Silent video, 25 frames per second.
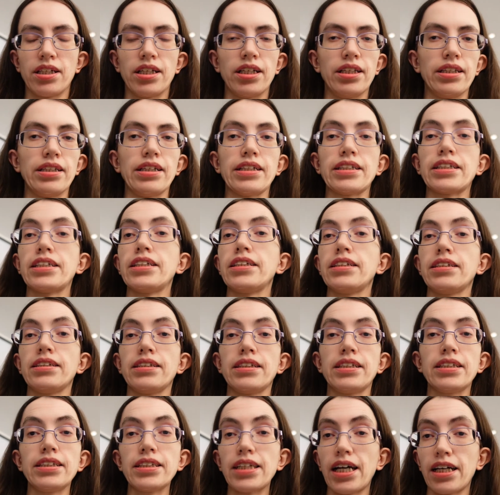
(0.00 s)
in that
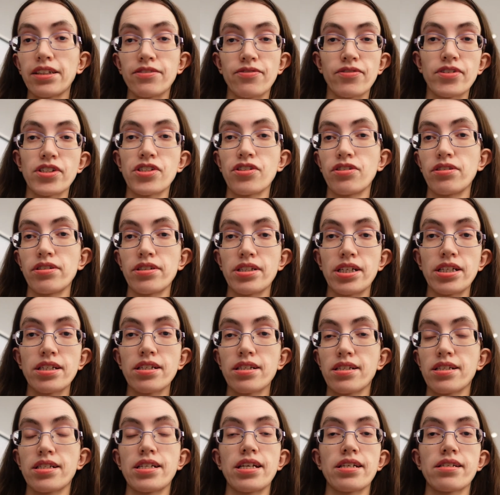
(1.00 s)
he has visions. He
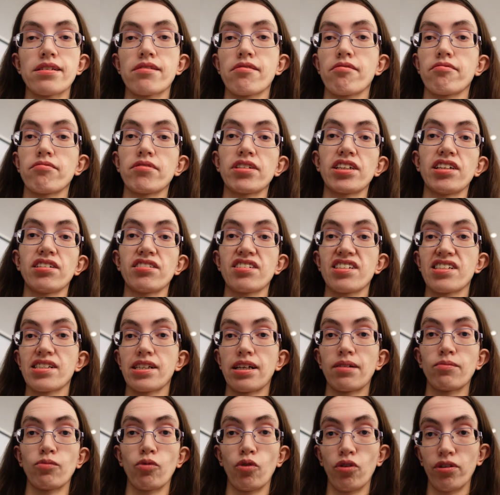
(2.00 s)
doesn't necessarily
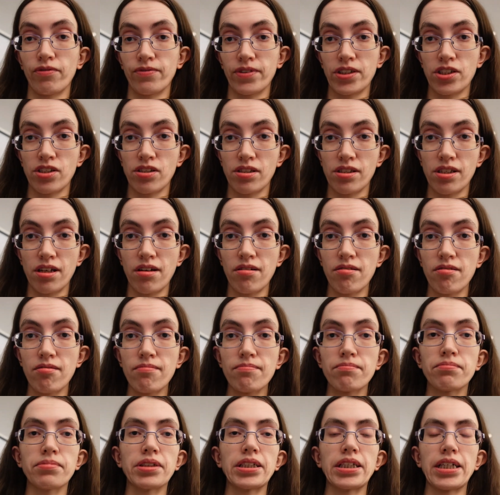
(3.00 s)
understand what the visions are,
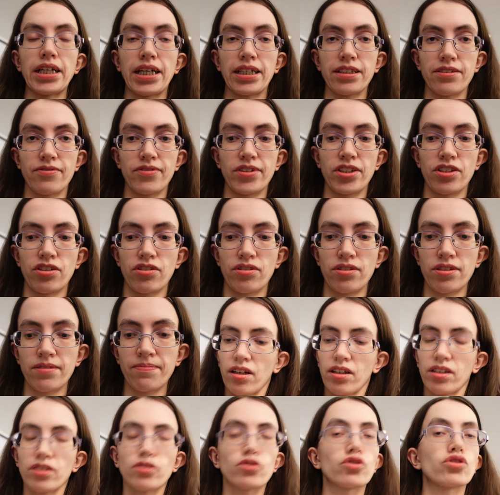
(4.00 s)
but he has visions.
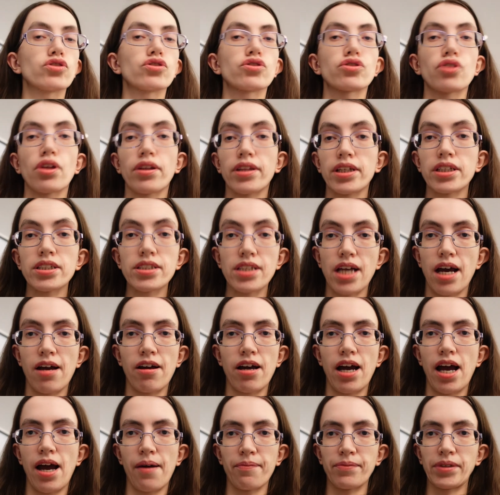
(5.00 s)
So things
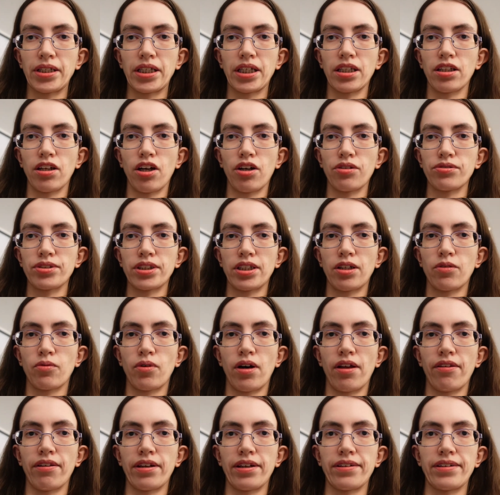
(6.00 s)
happening in the hotel
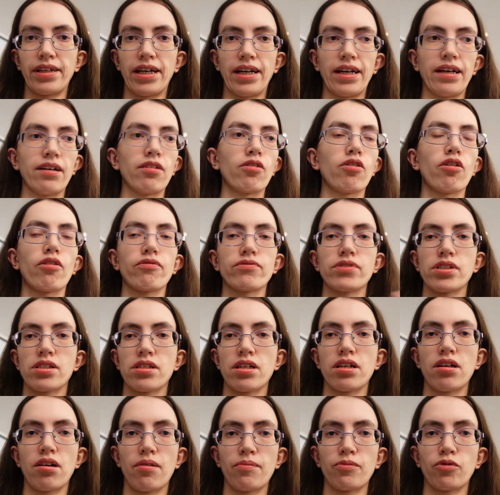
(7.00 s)
while they're there.
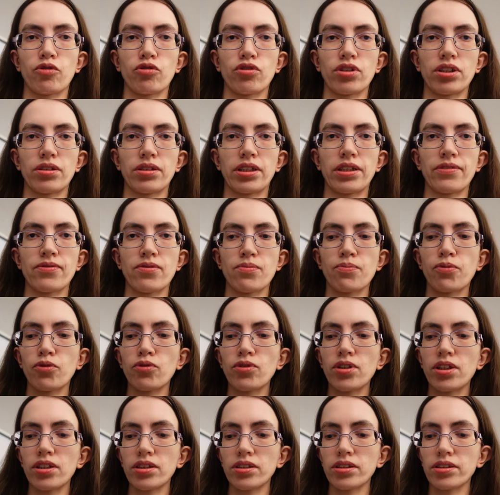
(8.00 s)
Obviously, I'm not going to give
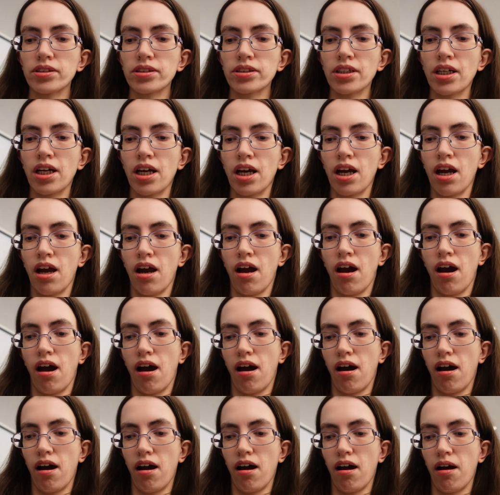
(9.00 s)
spoilers,
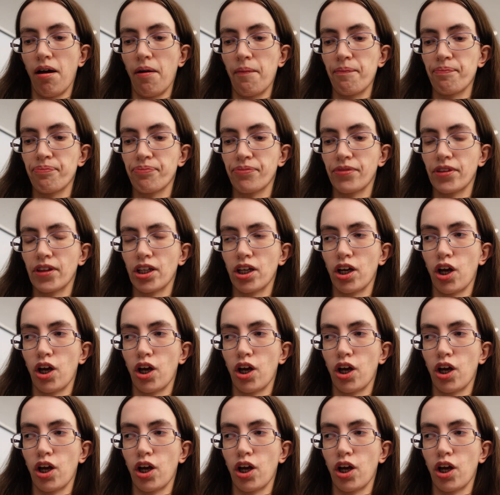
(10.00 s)
but